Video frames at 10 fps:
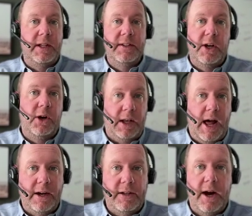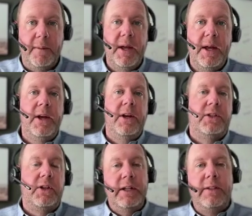Consider it locked up.
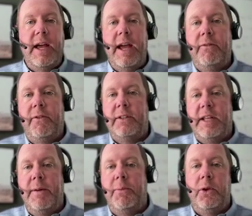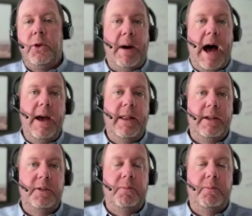So let's say, for example, you buy
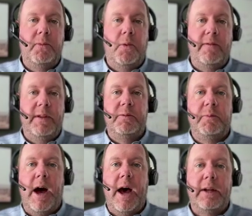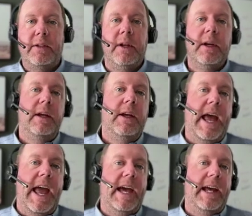one of these products,
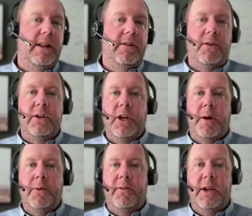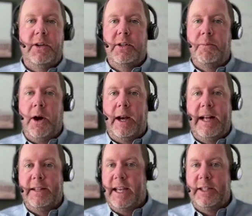and in the first couple of years, the
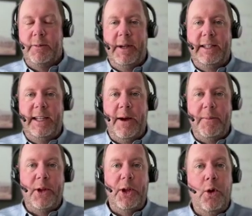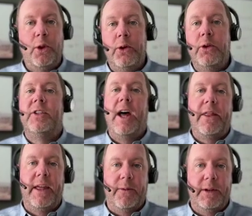market takes a big dip. You lose
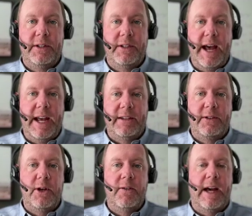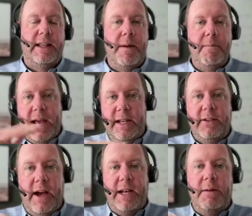nothing, which is nice. So you've got that
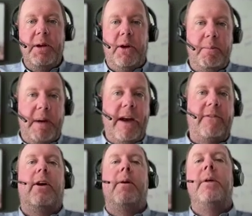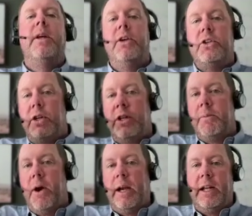baseline to build back from should the
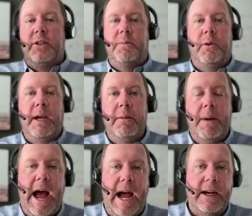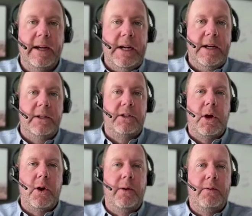market spring back.
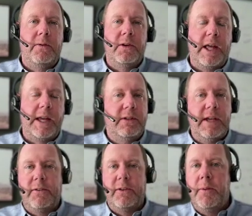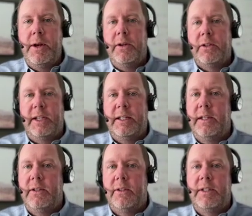So like you say, for someone in their
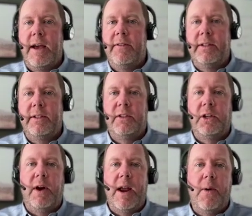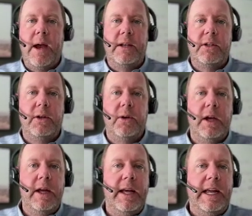60s or 70s, this is a great way to
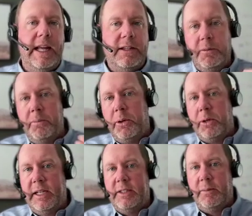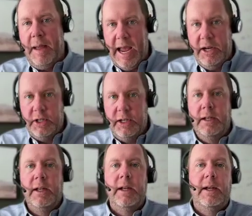get some
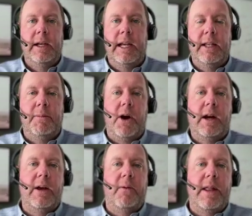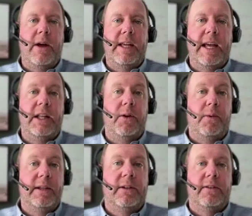participation in the market without taking the
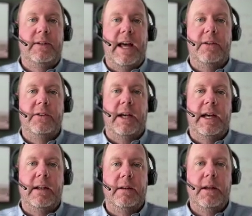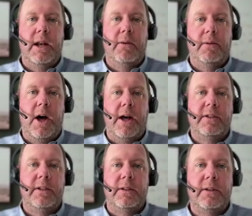risk of downside,
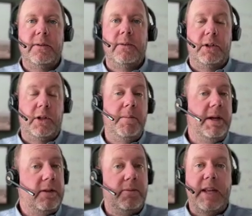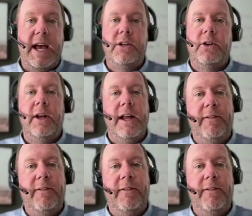losses, which could be substantial.